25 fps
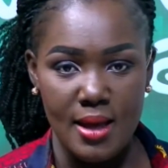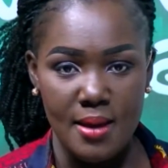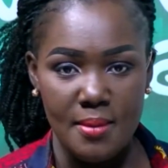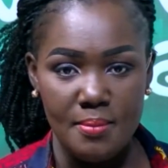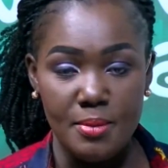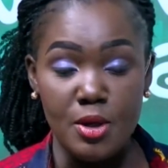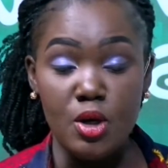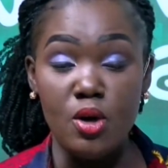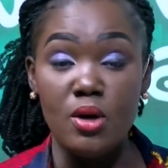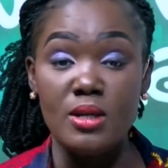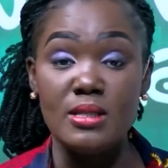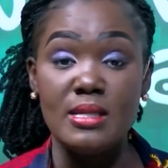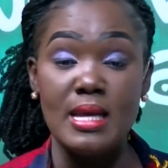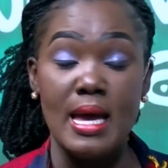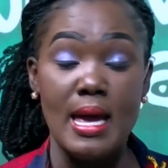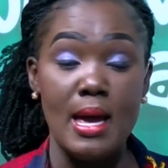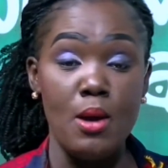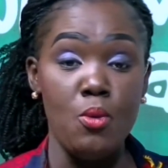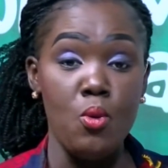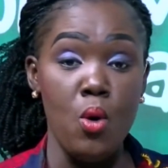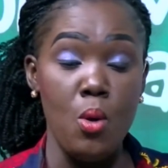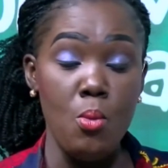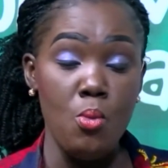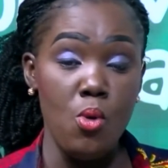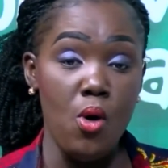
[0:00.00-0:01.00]
Because, eh,
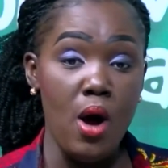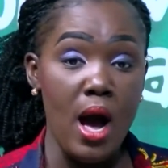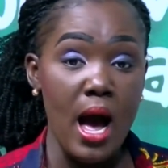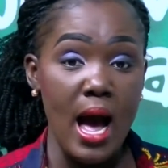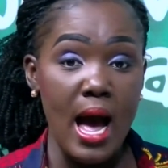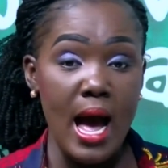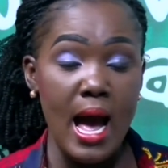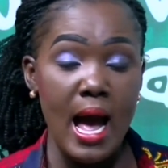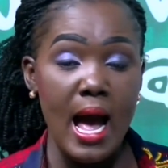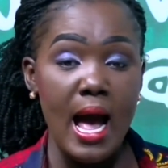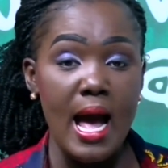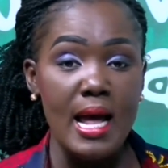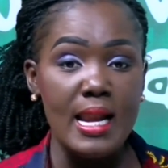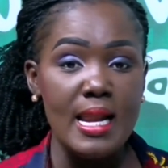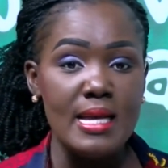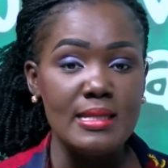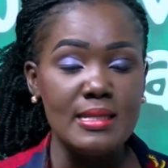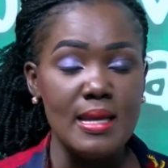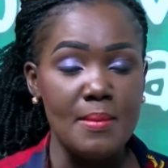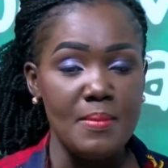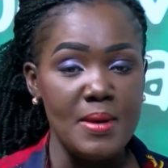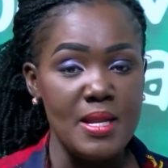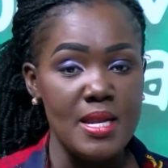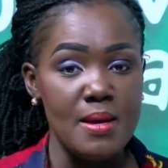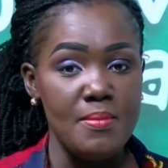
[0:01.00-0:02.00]
wo mwa, na se
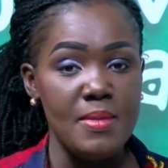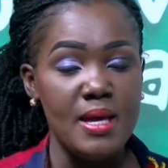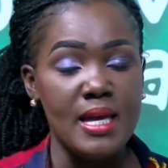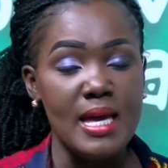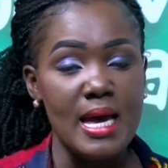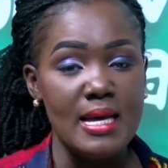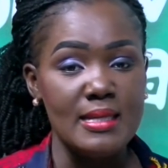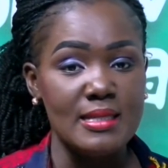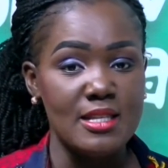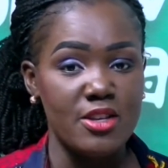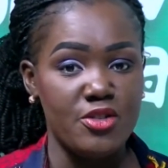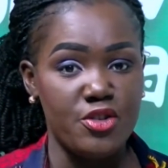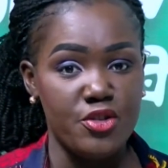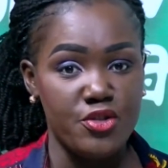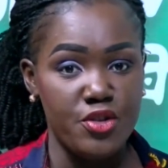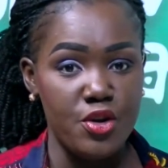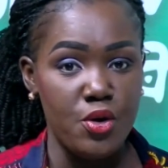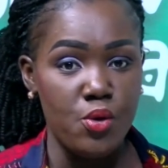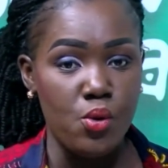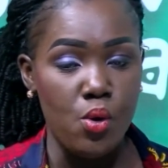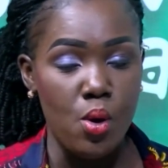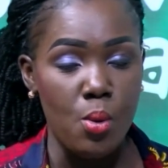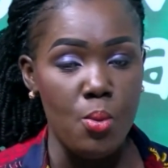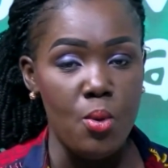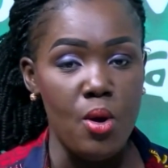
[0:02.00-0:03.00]
me name a guest, eh, chuchu
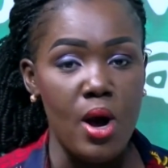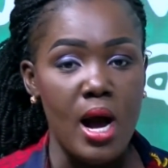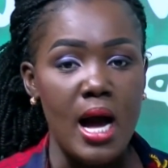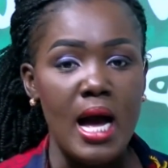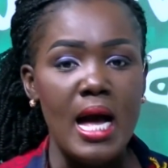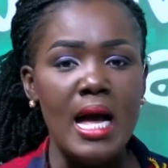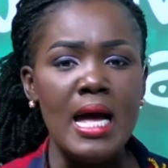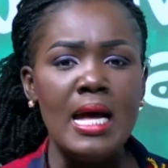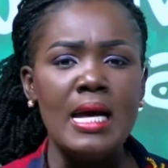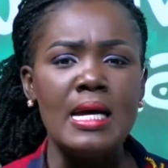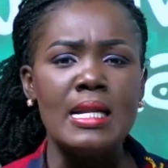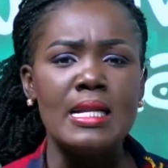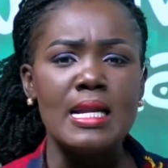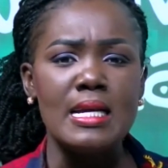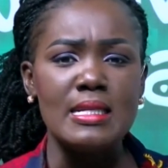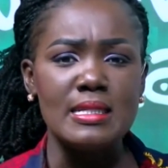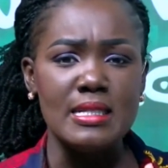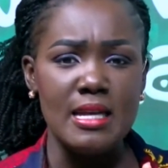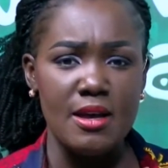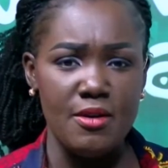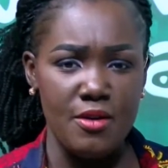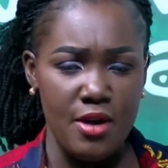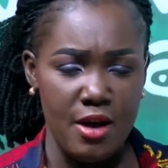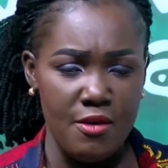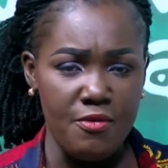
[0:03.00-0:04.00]
yonko mwa, na
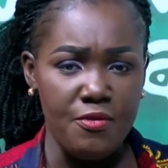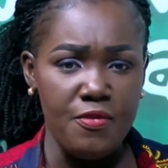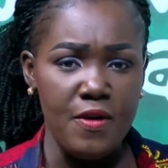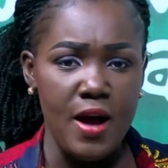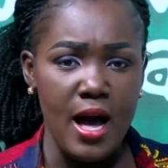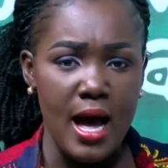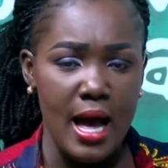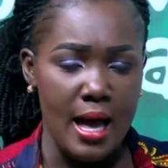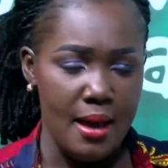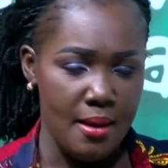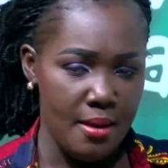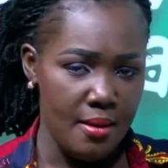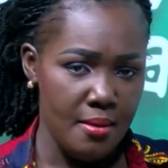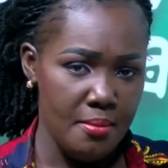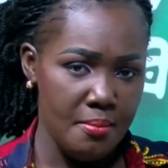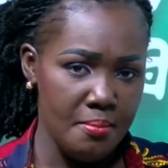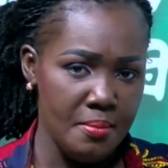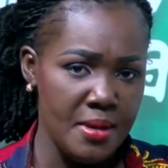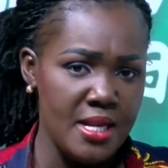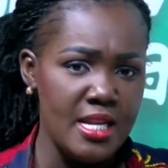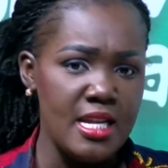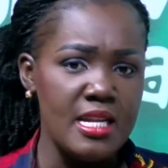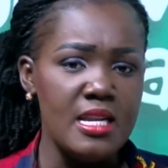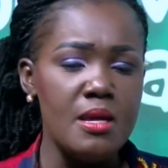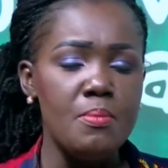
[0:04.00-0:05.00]
se, eh, fa,
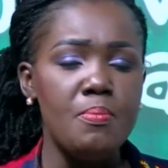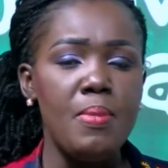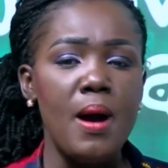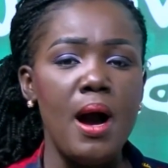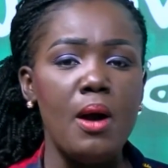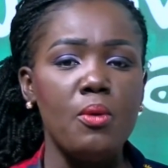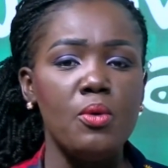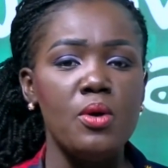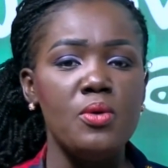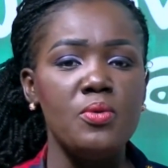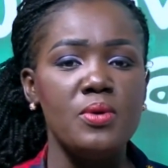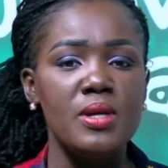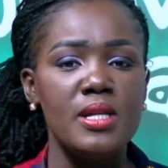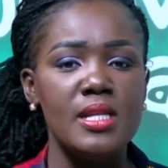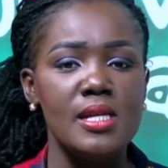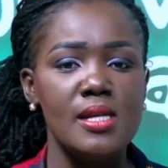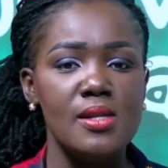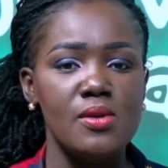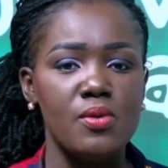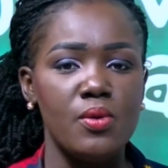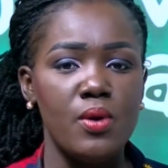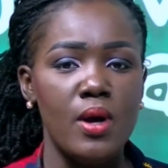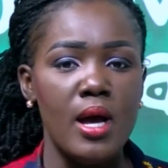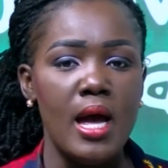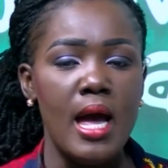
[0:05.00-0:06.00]
me de nipa we win, you
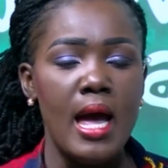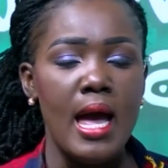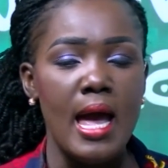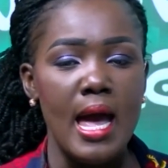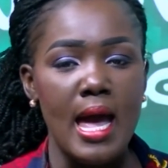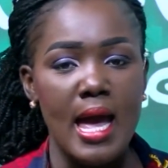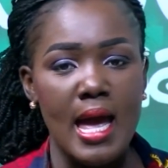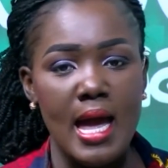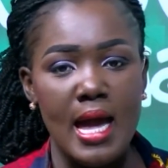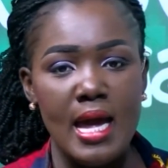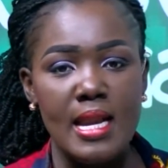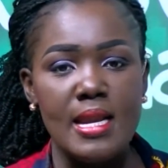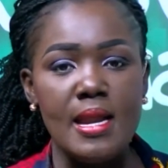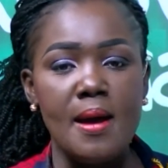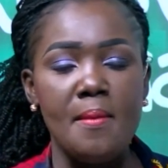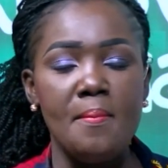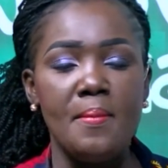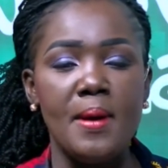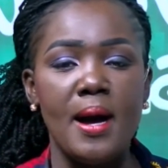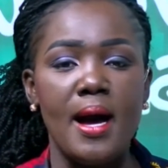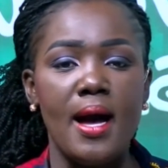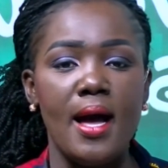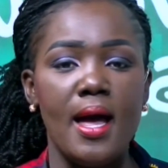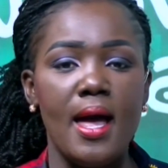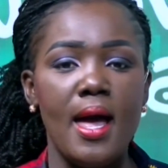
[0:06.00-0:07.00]
know, eh,
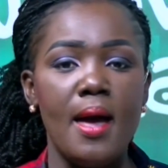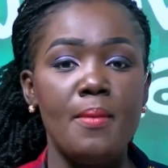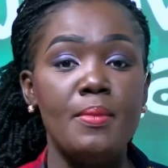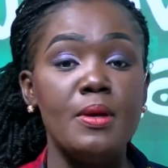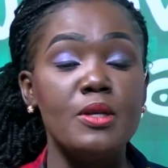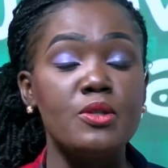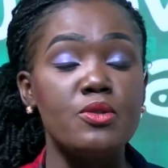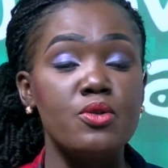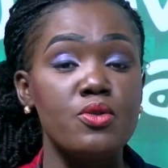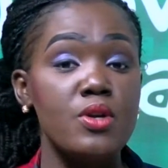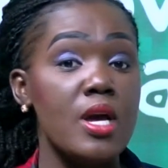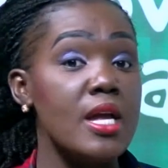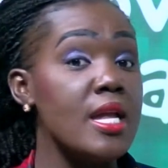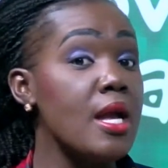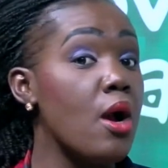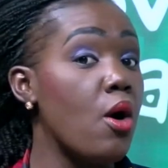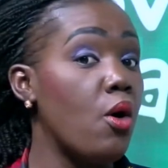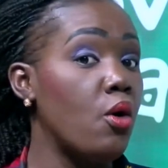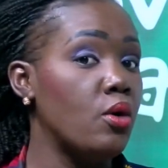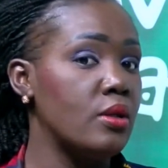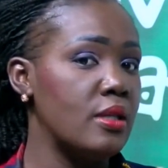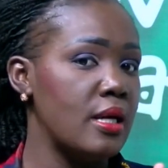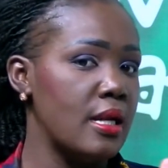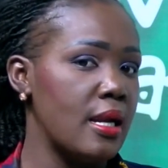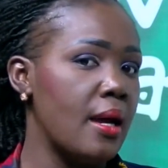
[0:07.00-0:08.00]
number, eh, betu, jenye
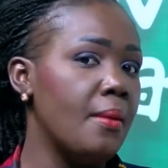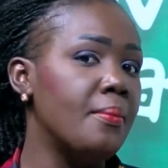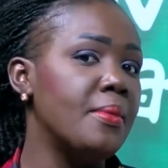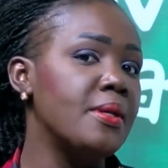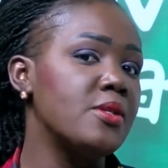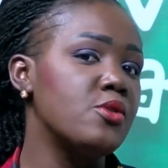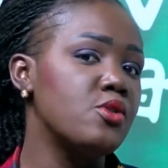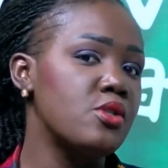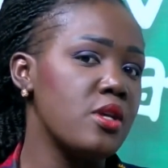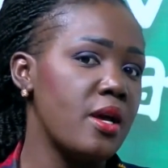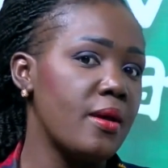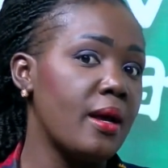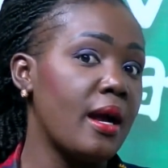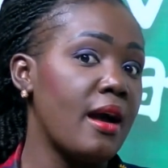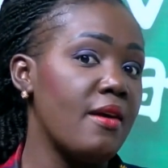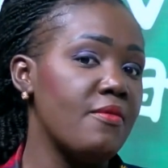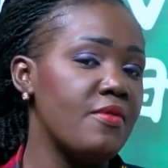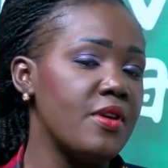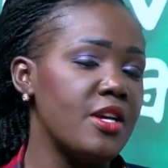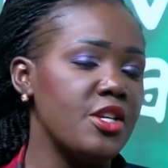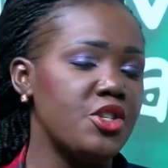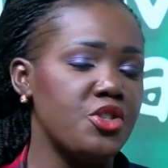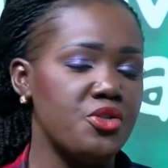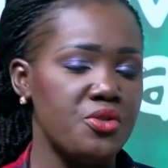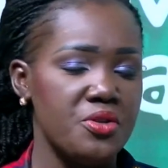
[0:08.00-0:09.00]
all the numbers, so, eh,
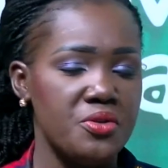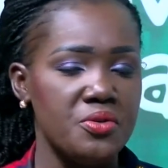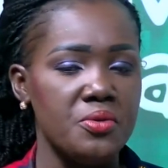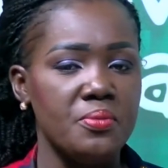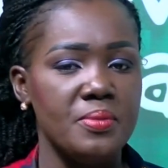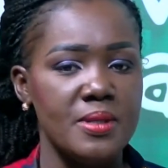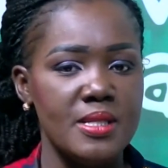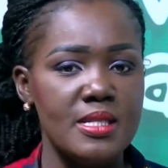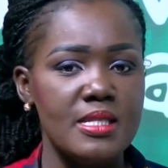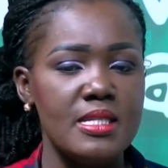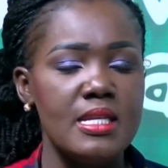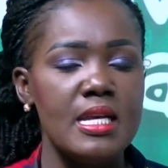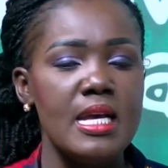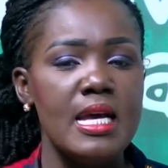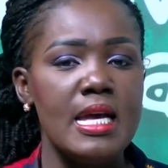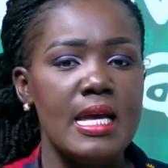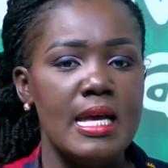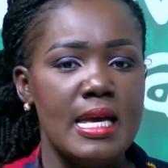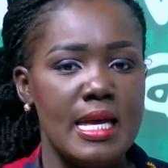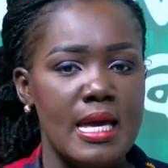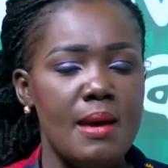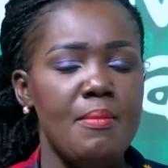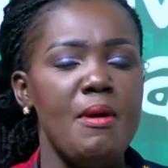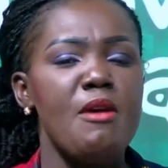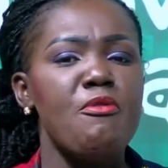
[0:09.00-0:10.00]
kave, you know, but,
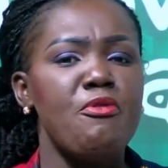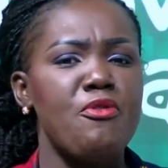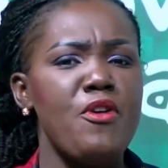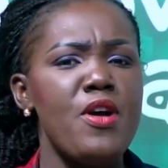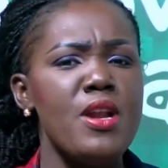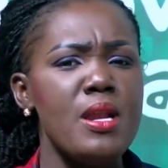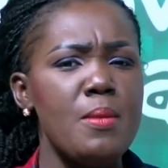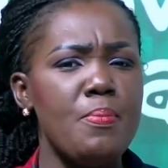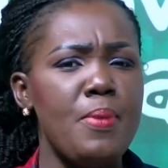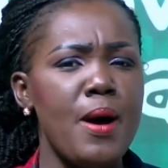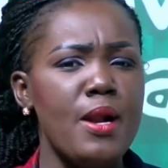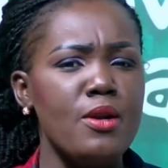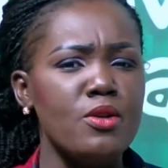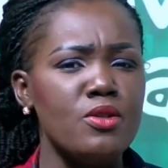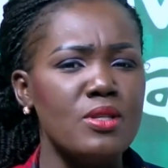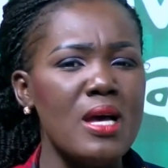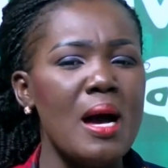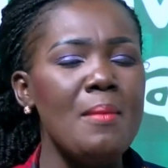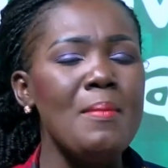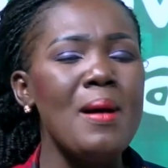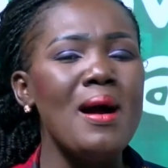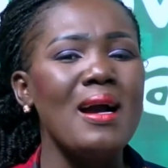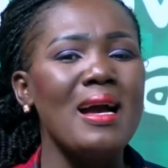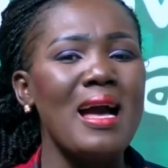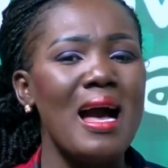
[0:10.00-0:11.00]
ye be friend nipa, no,
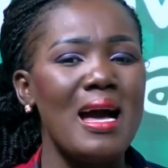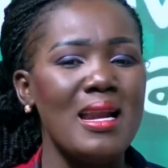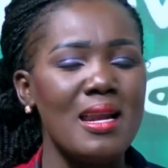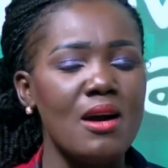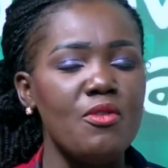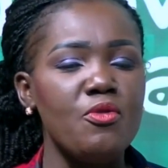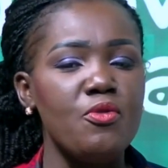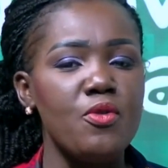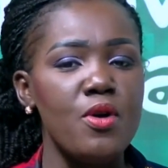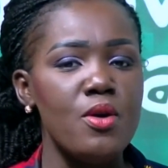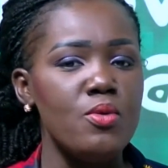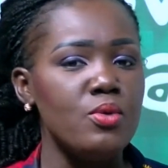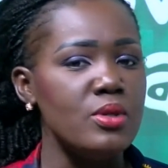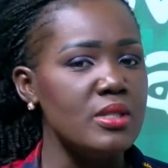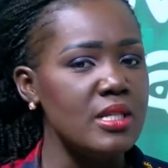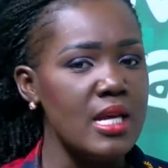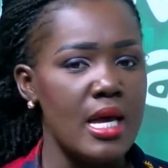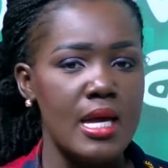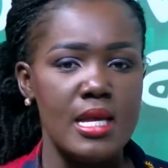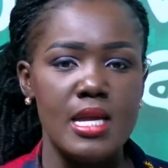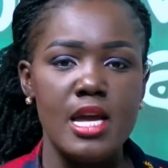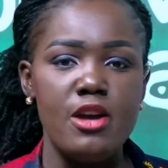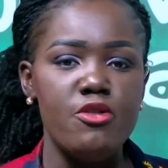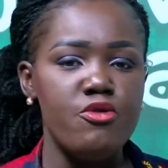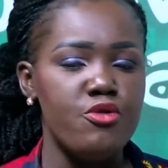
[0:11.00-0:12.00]
sama gana, fwe, hu, se,
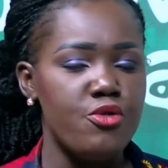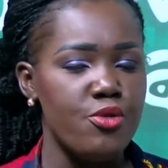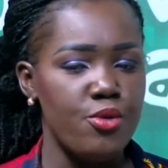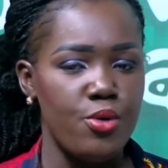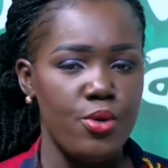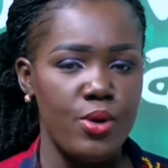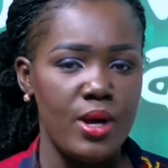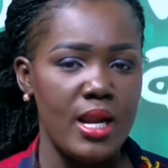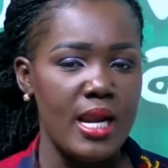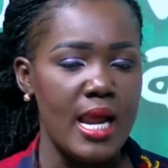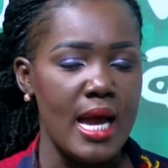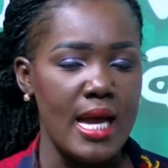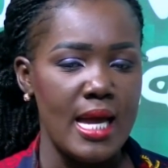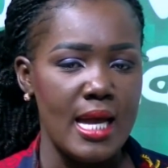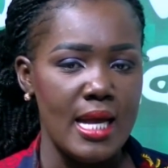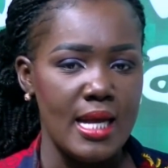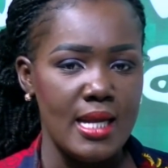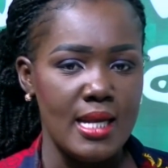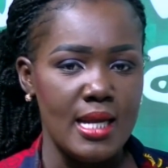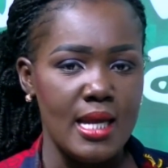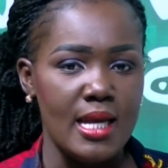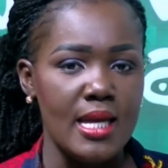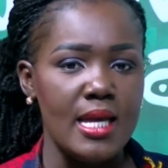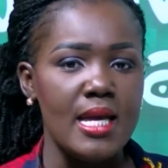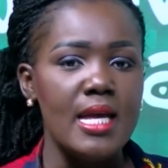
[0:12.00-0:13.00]
nye, intro, eh, na, ye,
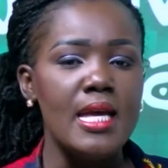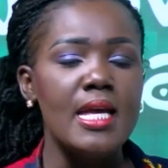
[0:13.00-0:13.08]
day.